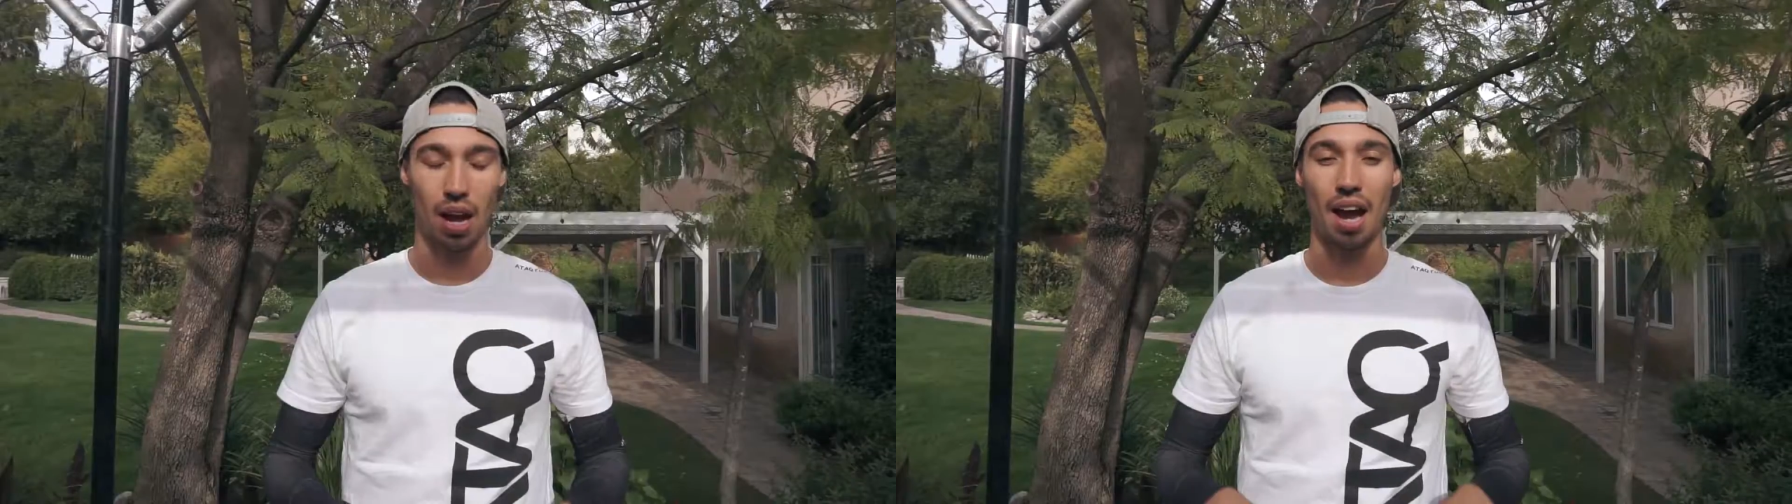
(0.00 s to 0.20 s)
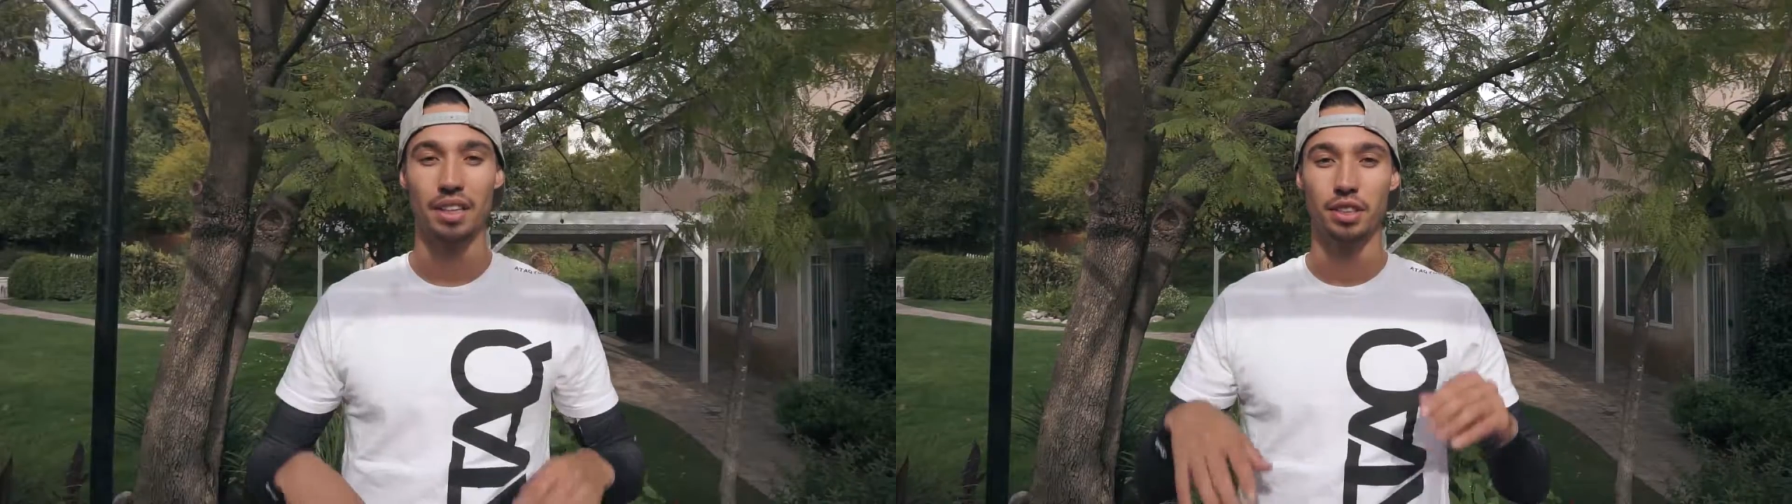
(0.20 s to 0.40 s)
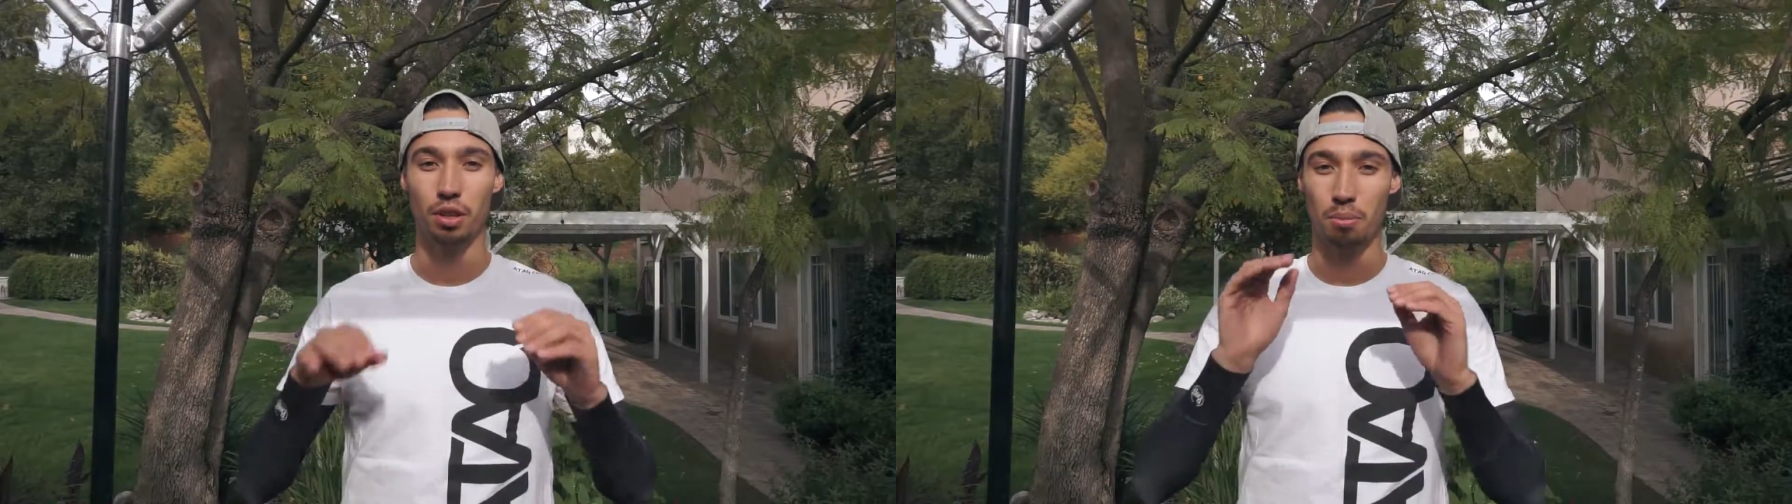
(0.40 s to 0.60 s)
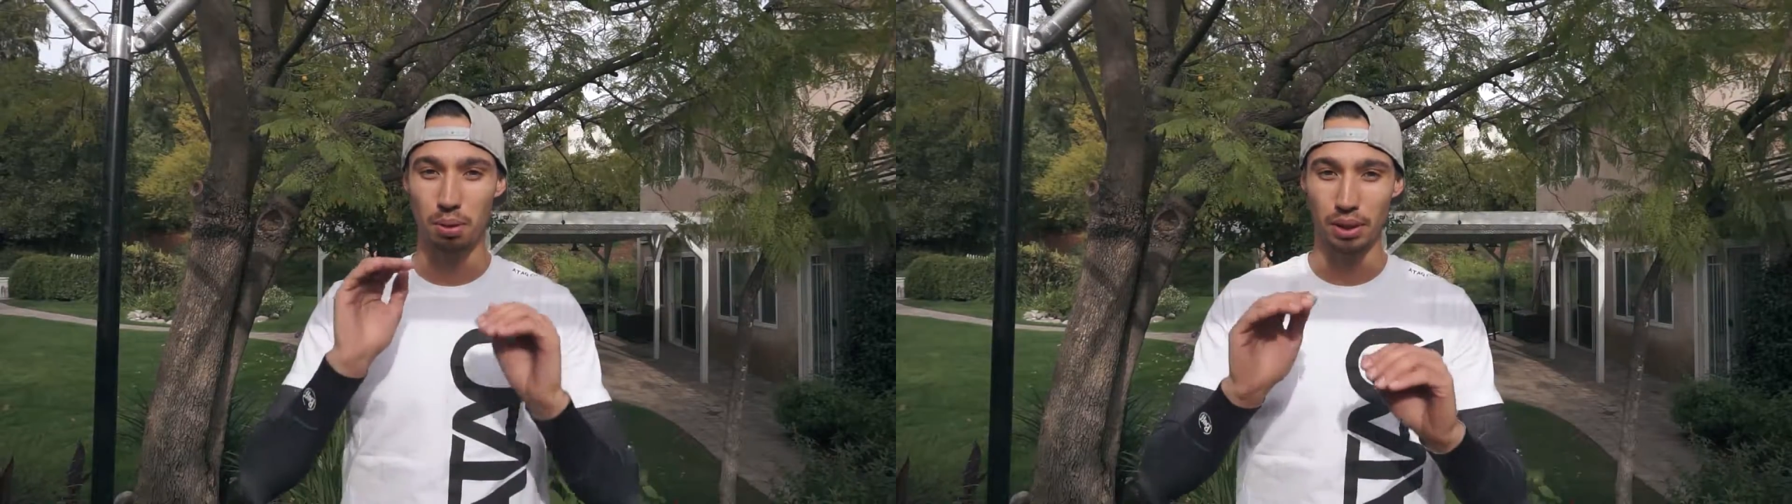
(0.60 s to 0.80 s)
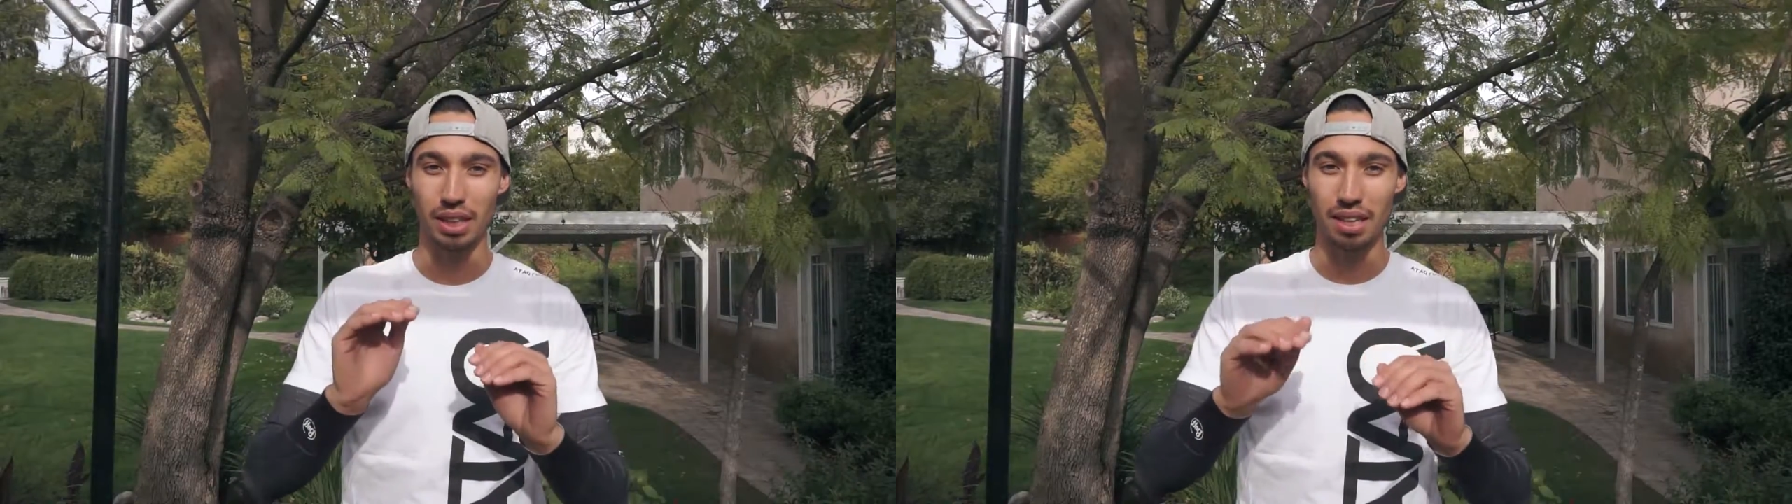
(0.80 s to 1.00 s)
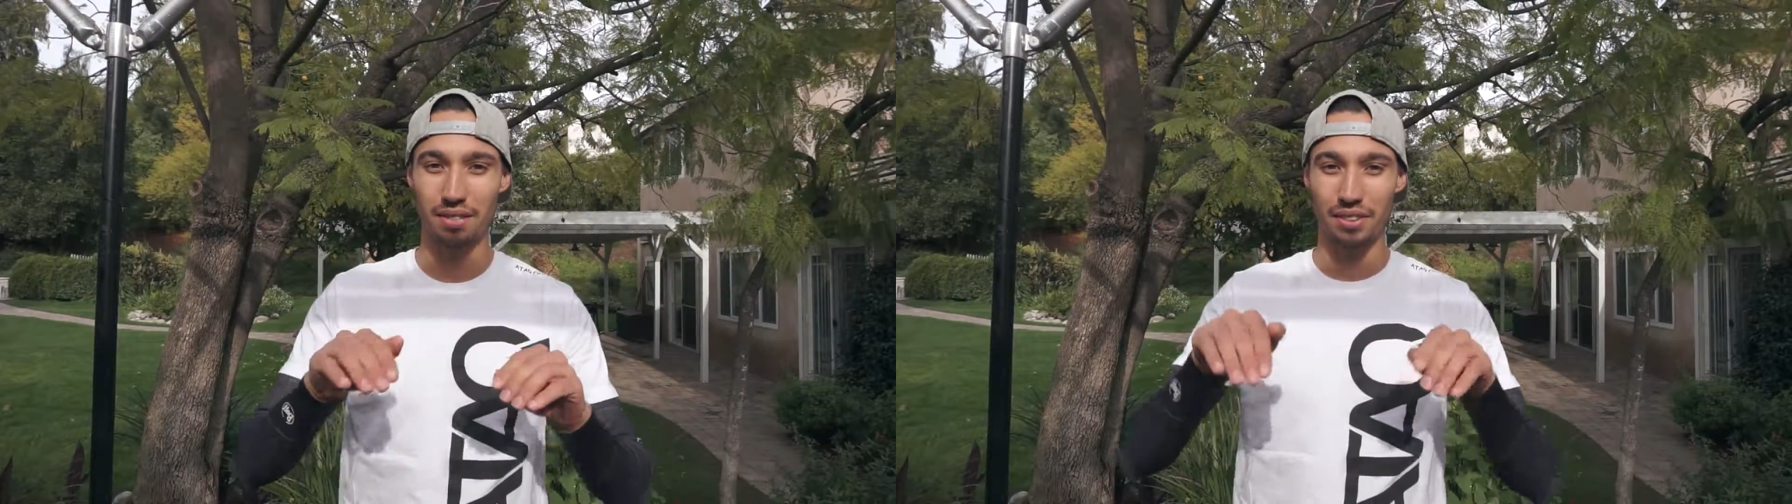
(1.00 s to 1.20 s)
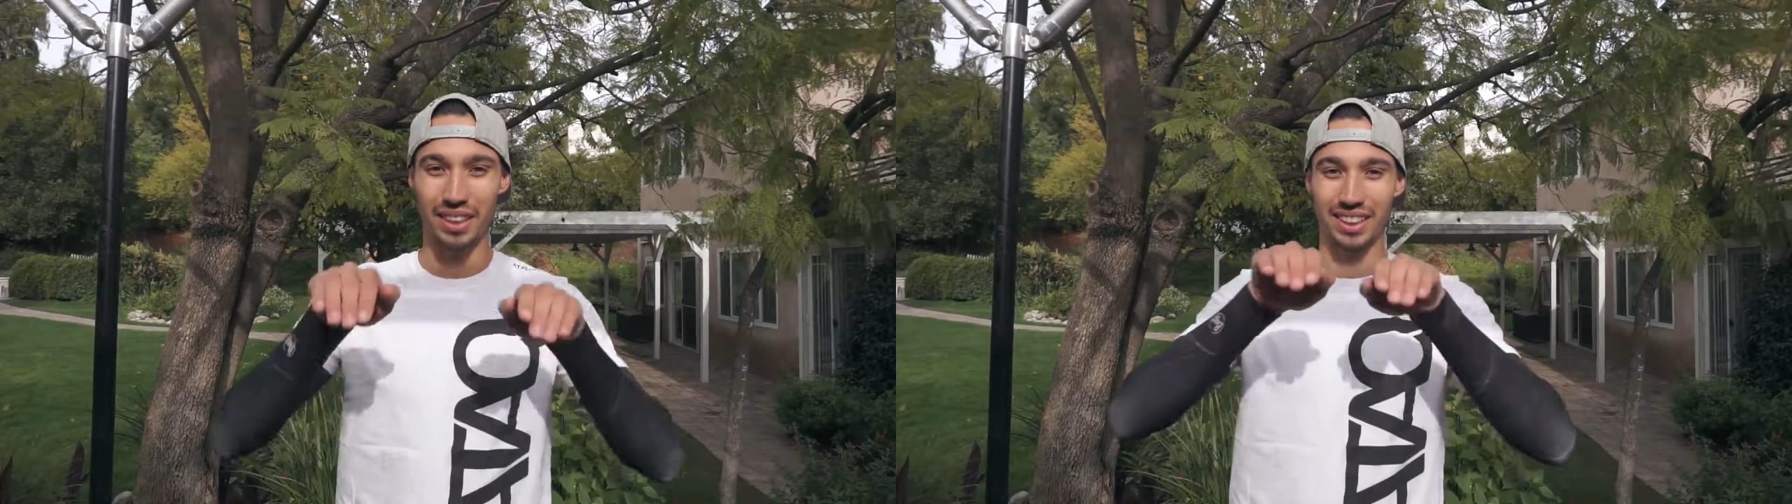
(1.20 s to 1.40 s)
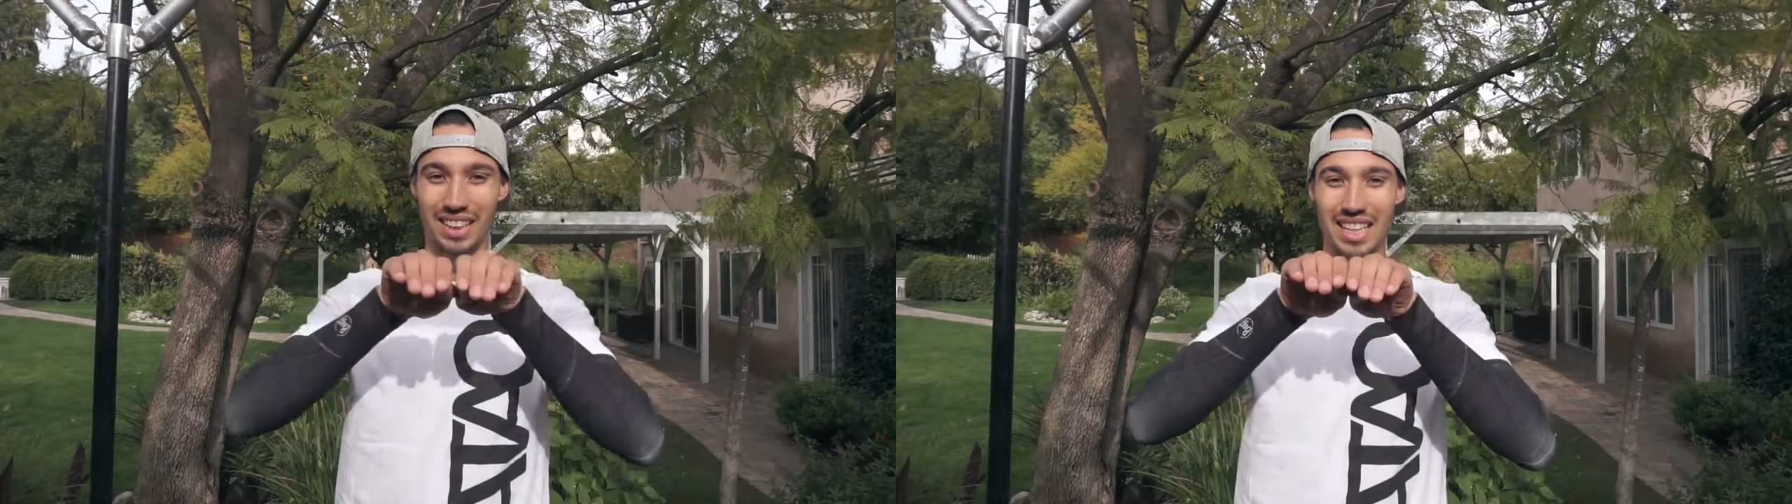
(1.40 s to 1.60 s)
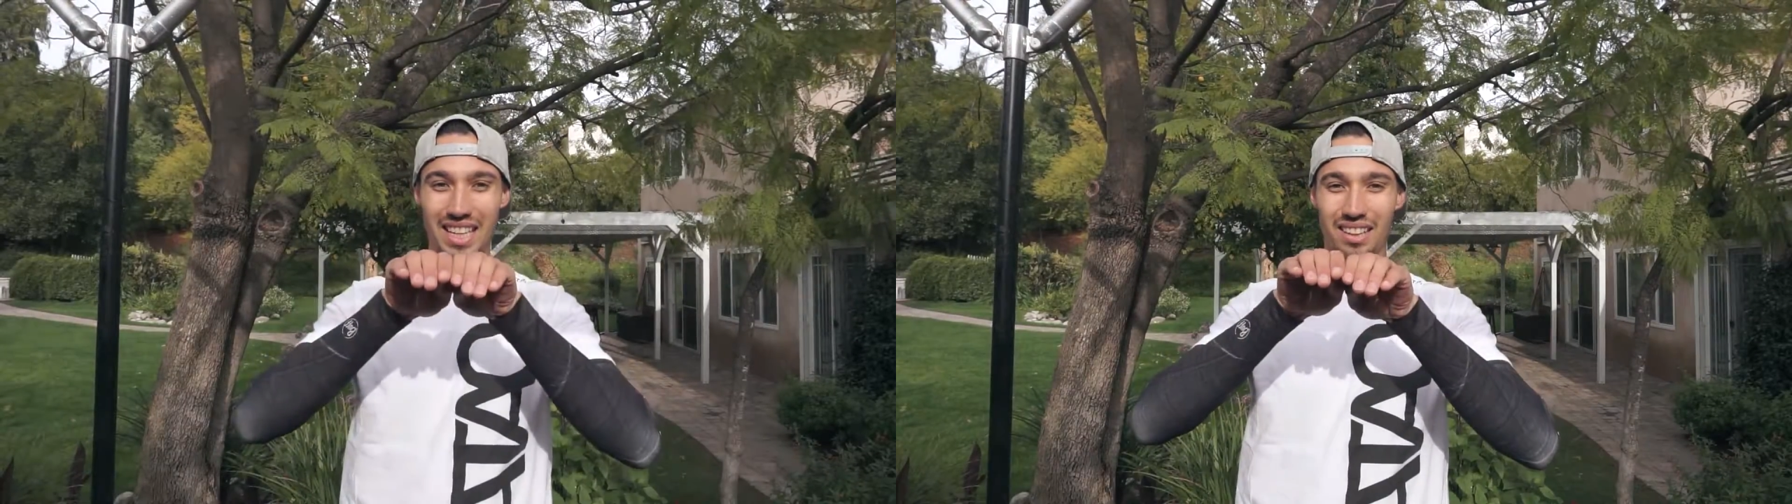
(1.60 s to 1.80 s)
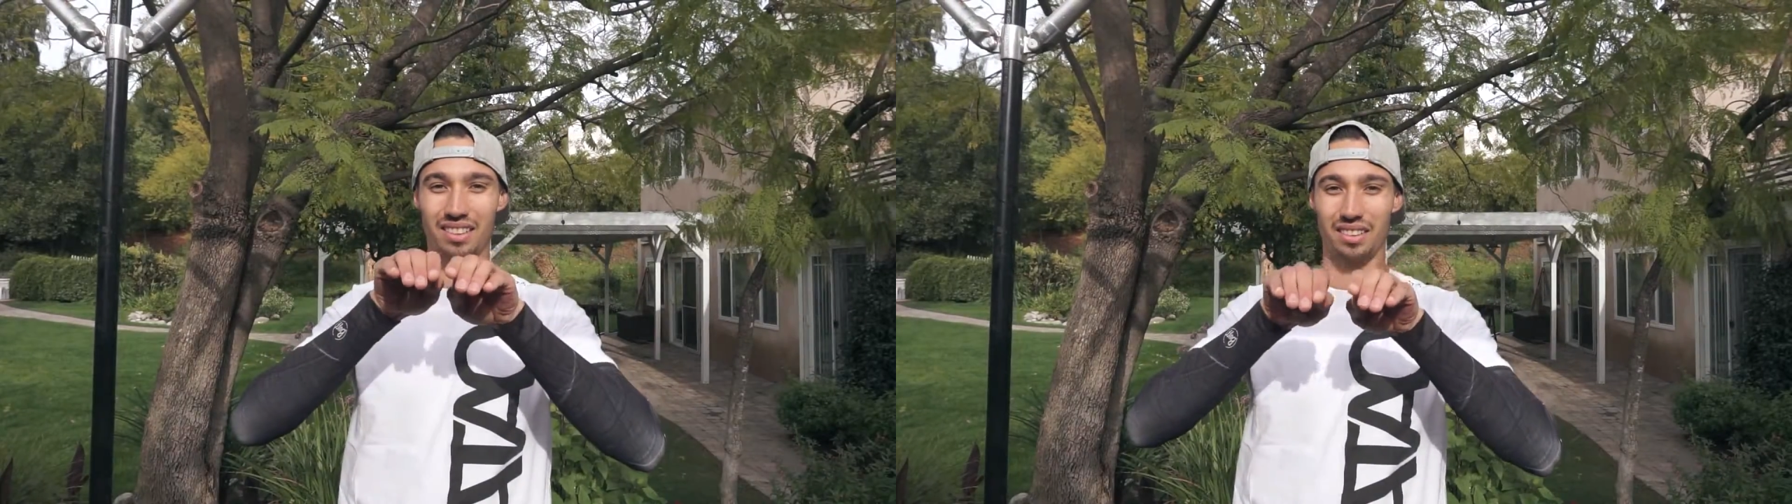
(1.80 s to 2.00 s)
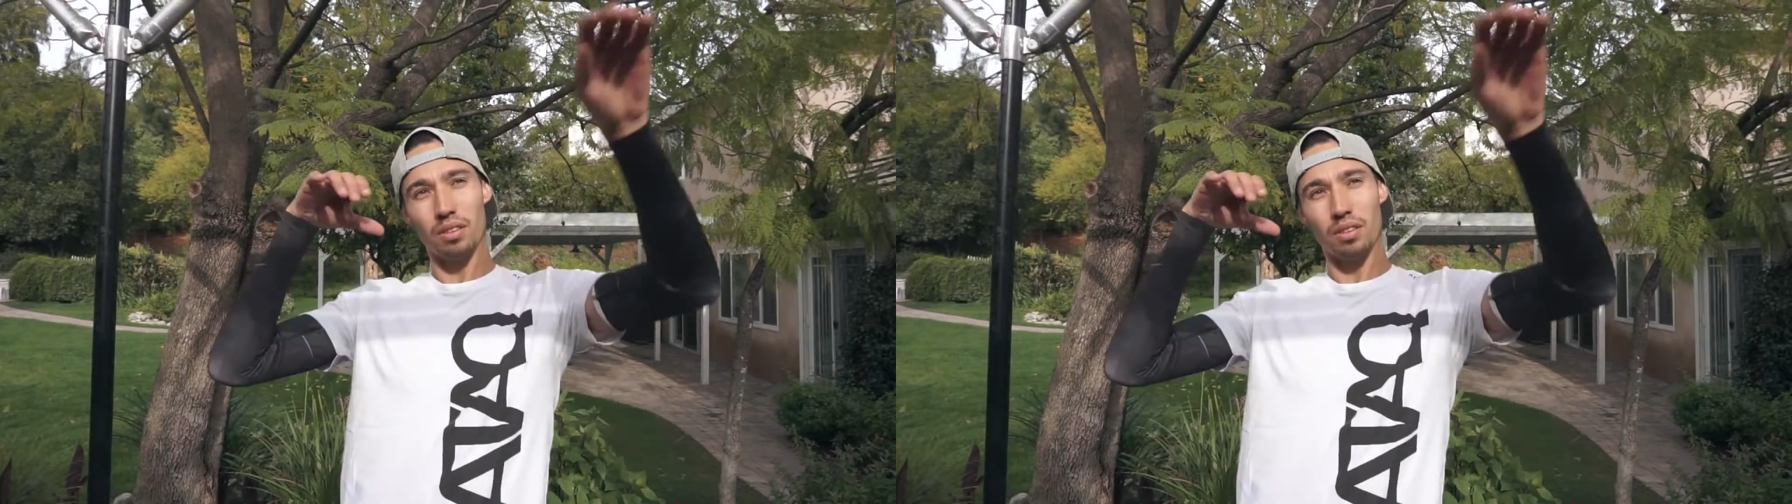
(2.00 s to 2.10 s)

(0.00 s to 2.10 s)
I don't believe in leading